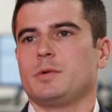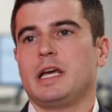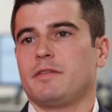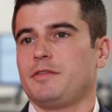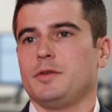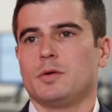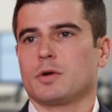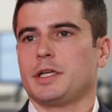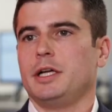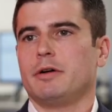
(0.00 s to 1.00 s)
we have a few that
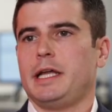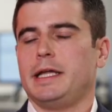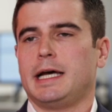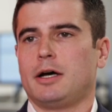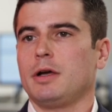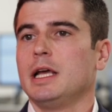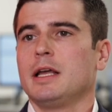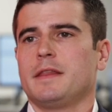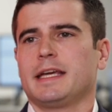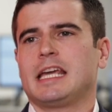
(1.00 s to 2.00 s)
work here right now,
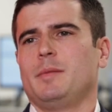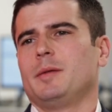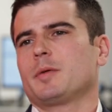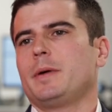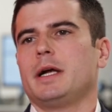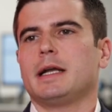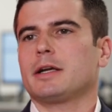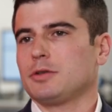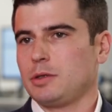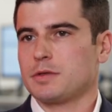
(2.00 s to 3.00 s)
they came in prepared
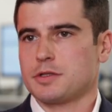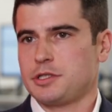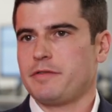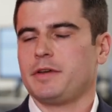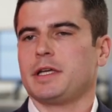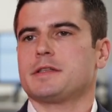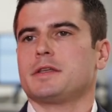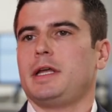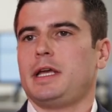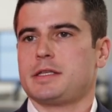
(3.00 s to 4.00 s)
not only with certificates
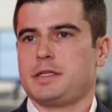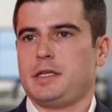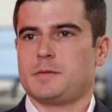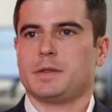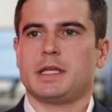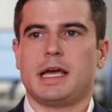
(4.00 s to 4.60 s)
and ASEs, but they